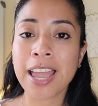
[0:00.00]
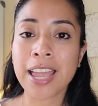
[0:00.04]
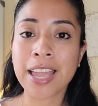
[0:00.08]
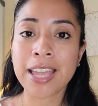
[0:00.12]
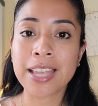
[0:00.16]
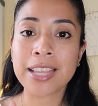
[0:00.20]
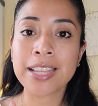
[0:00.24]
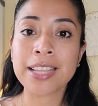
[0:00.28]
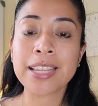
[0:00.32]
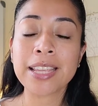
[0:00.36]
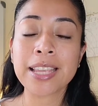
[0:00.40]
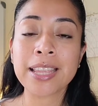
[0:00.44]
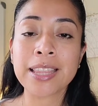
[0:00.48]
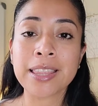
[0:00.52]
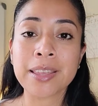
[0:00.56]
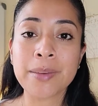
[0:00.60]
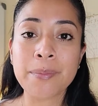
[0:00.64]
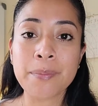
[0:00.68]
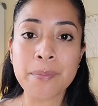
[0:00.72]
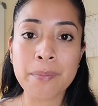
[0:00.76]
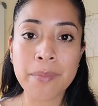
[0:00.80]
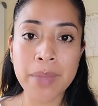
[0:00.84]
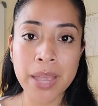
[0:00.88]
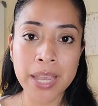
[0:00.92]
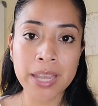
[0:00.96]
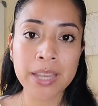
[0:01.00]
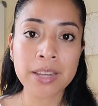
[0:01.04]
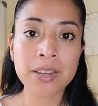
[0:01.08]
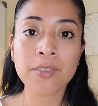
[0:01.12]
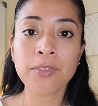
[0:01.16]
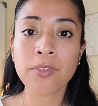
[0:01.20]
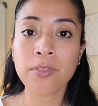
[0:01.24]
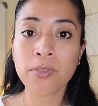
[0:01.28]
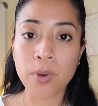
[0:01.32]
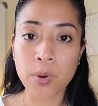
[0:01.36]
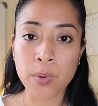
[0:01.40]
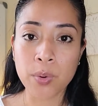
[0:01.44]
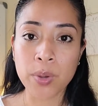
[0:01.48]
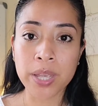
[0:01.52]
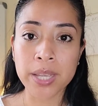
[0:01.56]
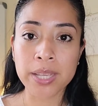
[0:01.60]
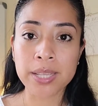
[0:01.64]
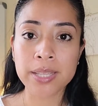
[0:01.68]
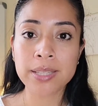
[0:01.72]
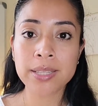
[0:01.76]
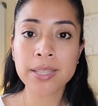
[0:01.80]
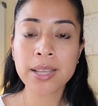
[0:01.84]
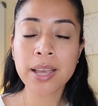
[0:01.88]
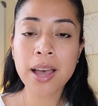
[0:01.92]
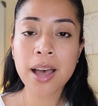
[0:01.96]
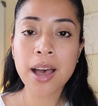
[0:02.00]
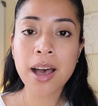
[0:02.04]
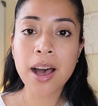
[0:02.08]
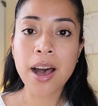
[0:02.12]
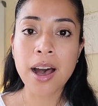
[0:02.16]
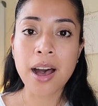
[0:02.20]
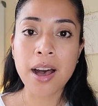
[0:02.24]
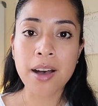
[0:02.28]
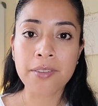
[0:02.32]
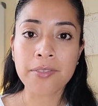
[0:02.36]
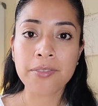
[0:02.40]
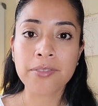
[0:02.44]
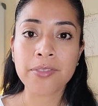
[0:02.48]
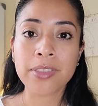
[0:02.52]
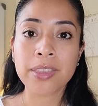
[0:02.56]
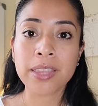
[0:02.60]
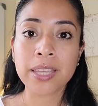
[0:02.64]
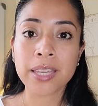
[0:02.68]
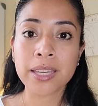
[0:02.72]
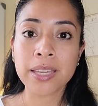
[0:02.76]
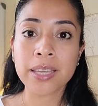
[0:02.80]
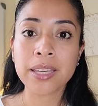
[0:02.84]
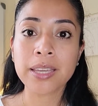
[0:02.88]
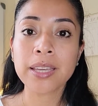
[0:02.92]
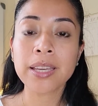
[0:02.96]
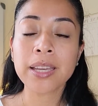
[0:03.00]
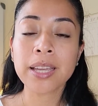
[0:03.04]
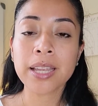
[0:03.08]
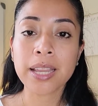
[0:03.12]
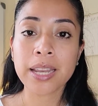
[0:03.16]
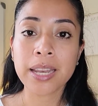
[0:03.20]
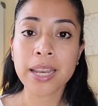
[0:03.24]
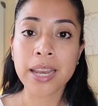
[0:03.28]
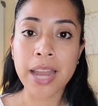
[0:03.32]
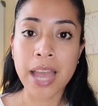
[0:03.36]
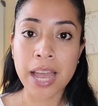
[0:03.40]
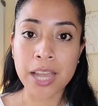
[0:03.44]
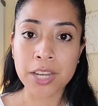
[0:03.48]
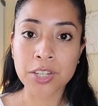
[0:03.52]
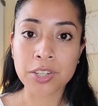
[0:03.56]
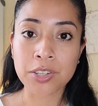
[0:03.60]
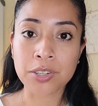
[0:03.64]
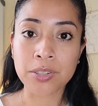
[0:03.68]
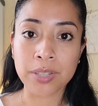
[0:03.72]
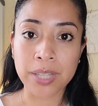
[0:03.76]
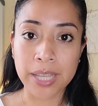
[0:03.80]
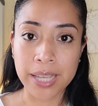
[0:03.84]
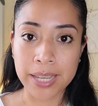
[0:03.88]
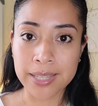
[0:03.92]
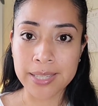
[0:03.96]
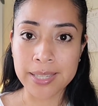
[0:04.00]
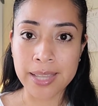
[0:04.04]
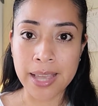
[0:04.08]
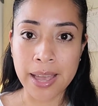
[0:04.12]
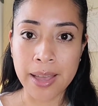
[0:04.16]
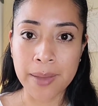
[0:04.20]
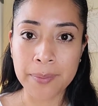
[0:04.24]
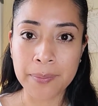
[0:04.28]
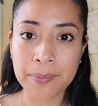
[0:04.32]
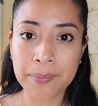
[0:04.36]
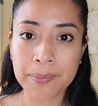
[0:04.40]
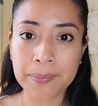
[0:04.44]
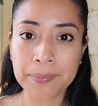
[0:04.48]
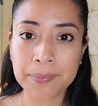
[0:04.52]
and the main focus of the national exam.